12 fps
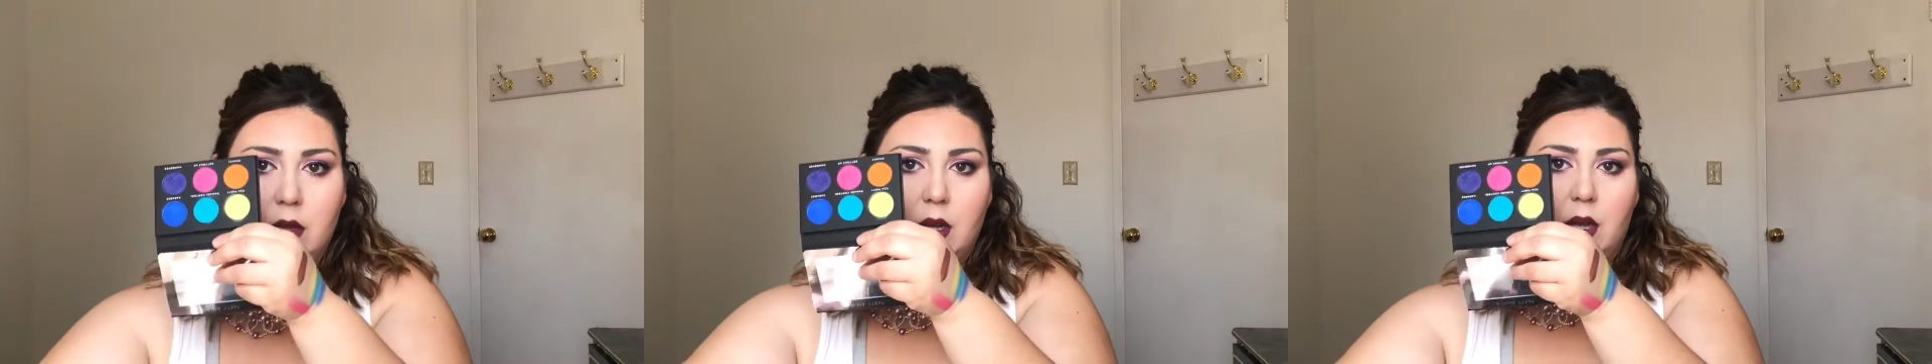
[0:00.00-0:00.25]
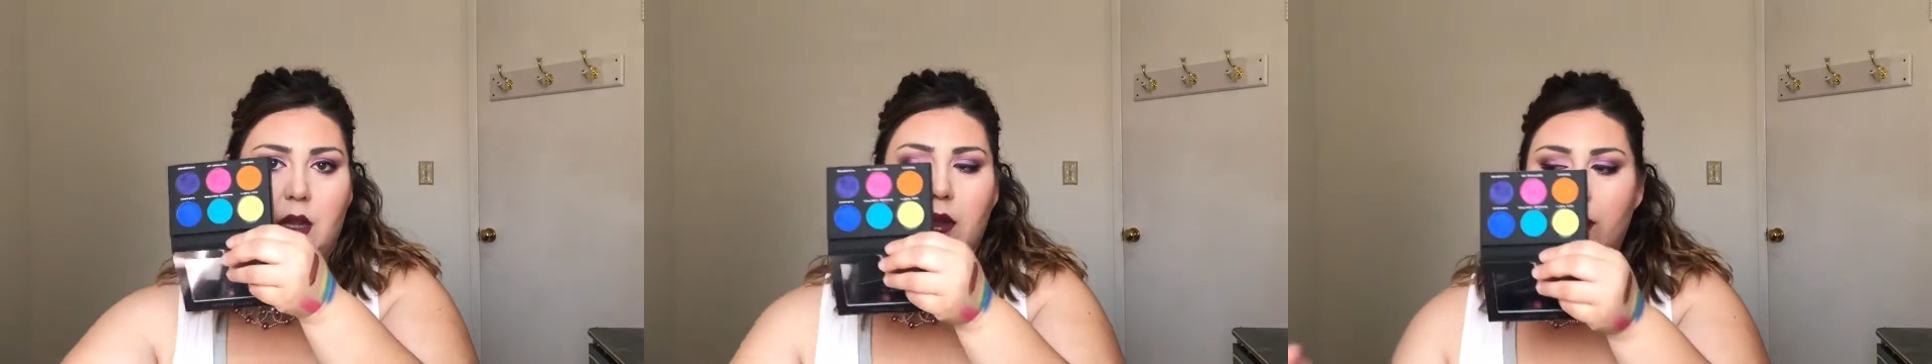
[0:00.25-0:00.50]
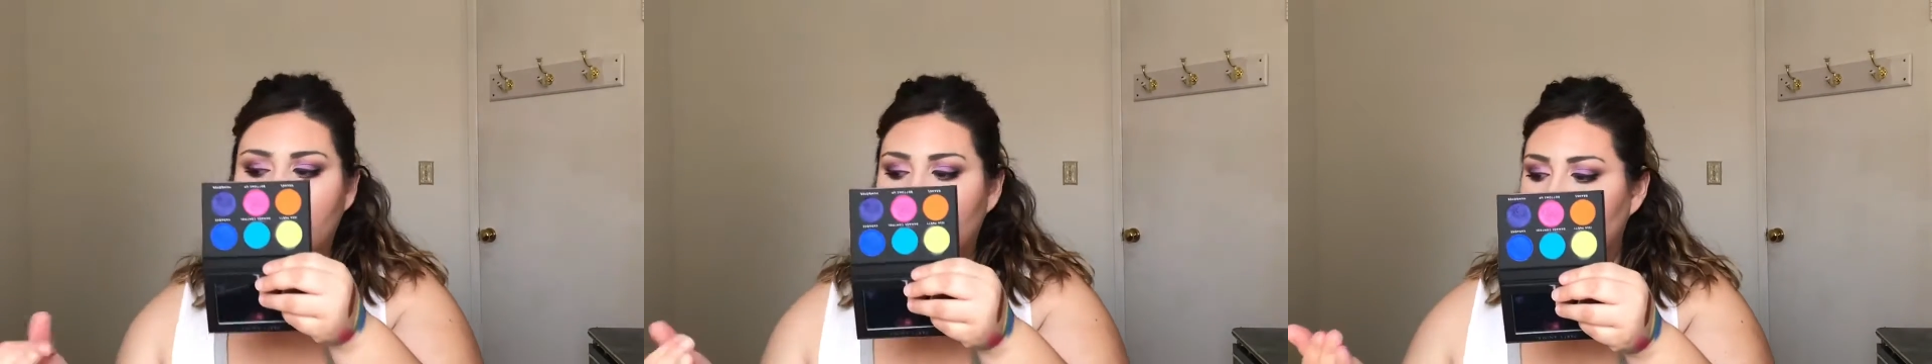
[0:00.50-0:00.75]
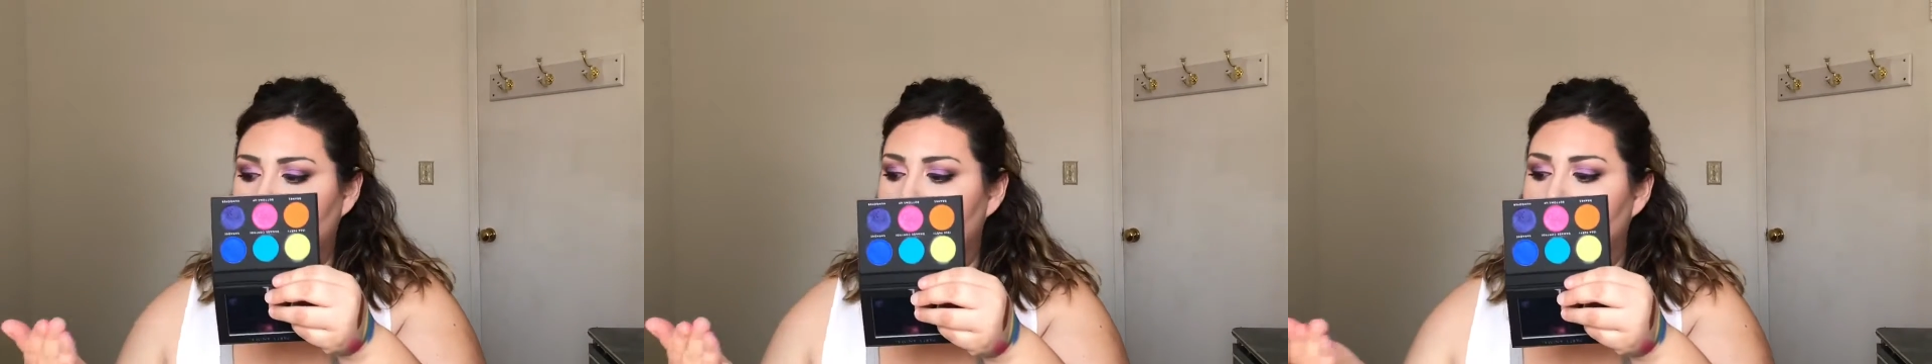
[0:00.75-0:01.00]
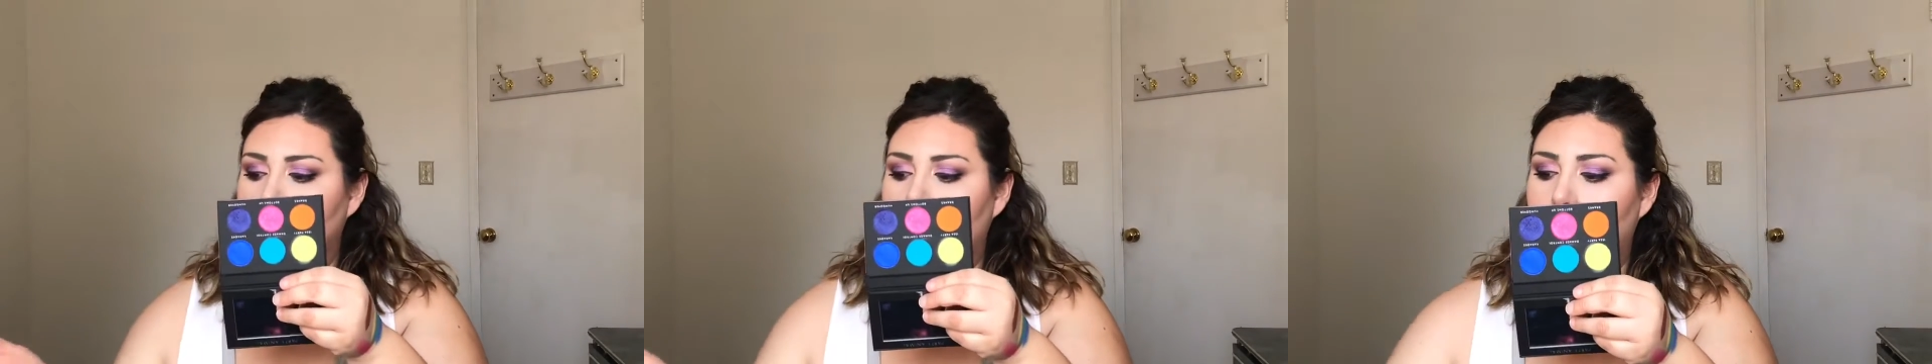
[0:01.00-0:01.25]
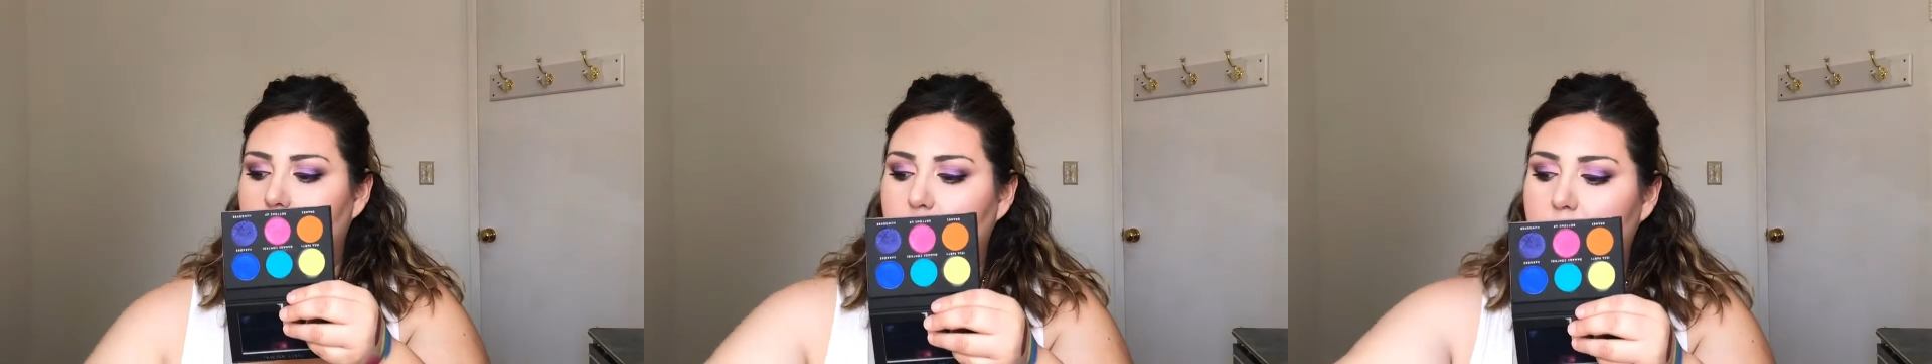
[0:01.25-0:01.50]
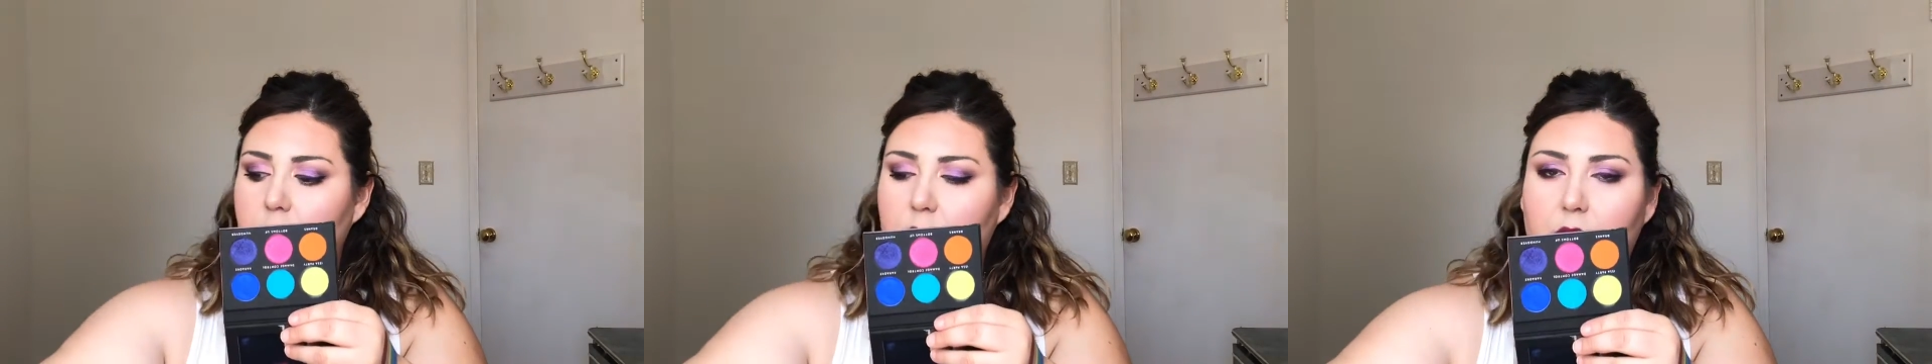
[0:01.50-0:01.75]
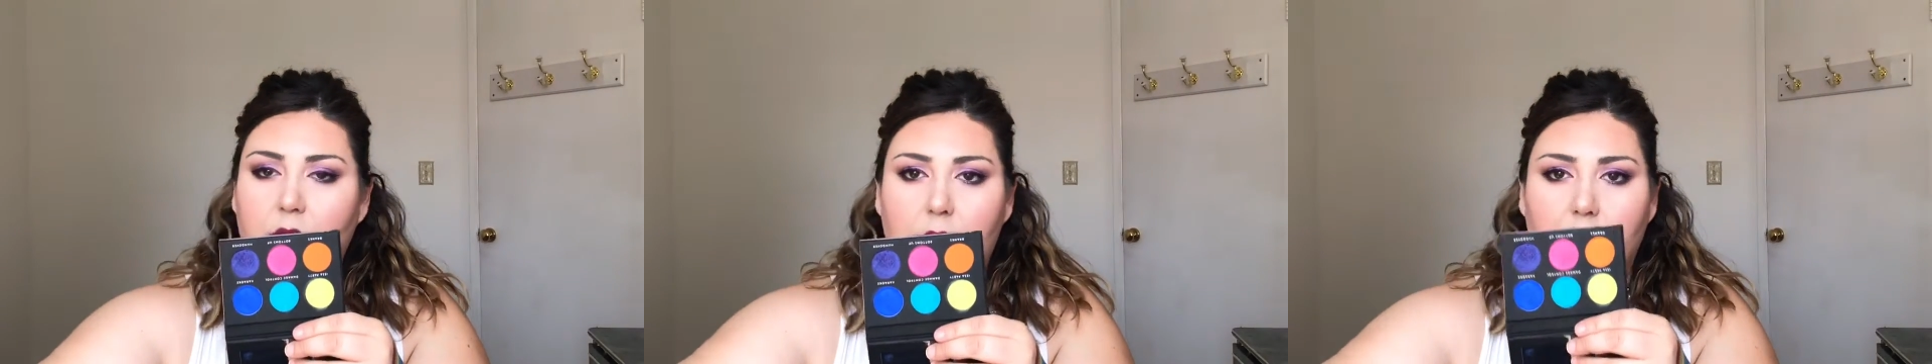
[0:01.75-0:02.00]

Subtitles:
colors, because I really